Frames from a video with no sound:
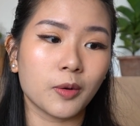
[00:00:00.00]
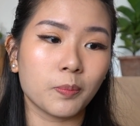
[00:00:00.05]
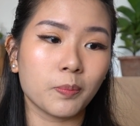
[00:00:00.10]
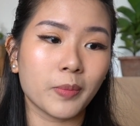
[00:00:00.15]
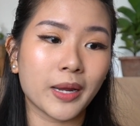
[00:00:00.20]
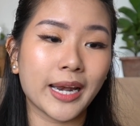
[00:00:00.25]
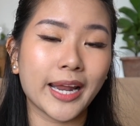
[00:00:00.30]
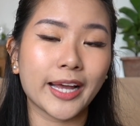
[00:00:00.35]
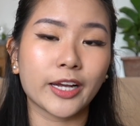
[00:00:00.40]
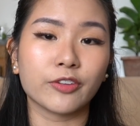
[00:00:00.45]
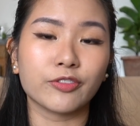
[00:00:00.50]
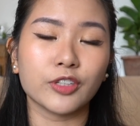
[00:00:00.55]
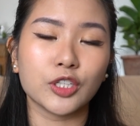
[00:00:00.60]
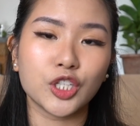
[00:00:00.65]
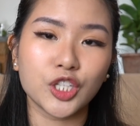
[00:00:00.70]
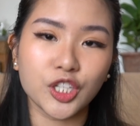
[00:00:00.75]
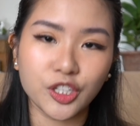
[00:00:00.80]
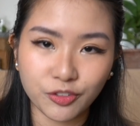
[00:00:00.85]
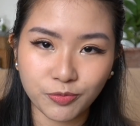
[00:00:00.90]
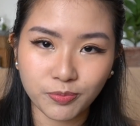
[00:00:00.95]
my lack of
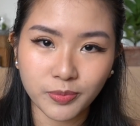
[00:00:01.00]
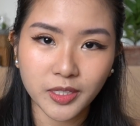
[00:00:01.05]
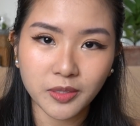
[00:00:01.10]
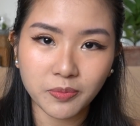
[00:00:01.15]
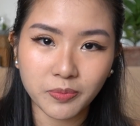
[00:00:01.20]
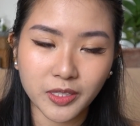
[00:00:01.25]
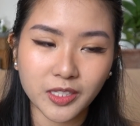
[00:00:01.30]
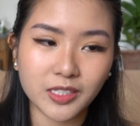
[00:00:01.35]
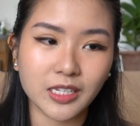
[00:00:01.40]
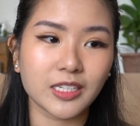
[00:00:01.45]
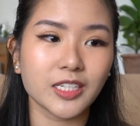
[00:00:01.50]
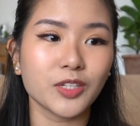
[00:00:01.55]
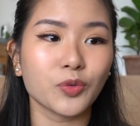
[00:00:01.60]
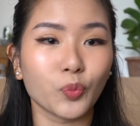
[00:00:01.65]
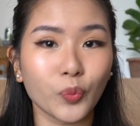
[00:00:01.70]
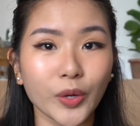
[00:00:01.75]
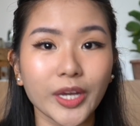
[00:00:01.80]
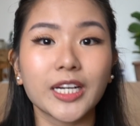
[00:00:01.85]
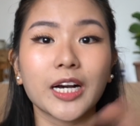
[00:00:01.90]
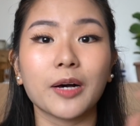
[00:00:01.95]
achievement, because I did
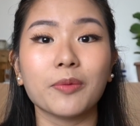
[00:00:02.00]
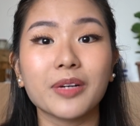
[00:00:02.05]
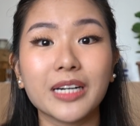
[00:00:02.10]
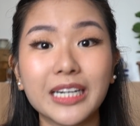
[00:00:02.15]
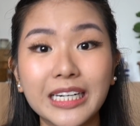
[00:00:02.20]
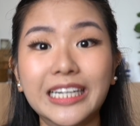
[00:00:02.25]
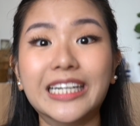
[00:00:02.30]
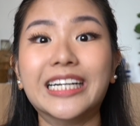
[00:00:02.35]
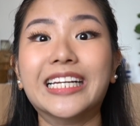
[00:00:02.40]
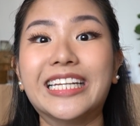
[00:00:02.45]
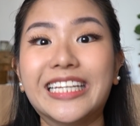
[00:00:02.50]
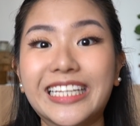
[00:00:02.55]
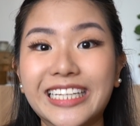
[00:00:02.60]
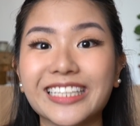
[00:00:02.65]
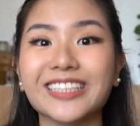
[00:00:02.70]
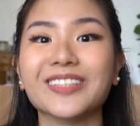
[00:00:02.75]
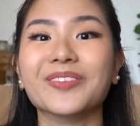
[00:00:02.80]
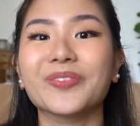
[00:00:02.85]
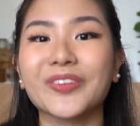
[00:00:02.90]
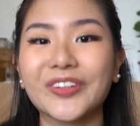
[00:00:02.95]
wake up early
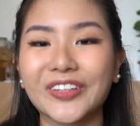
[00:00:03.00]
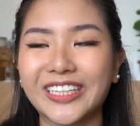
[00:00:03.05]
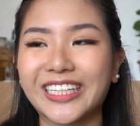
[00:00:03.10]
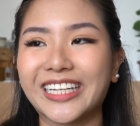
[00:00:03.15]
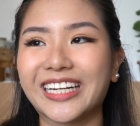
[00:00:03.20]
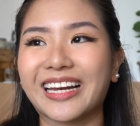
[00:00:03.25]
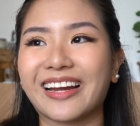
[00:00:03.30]
in the morning,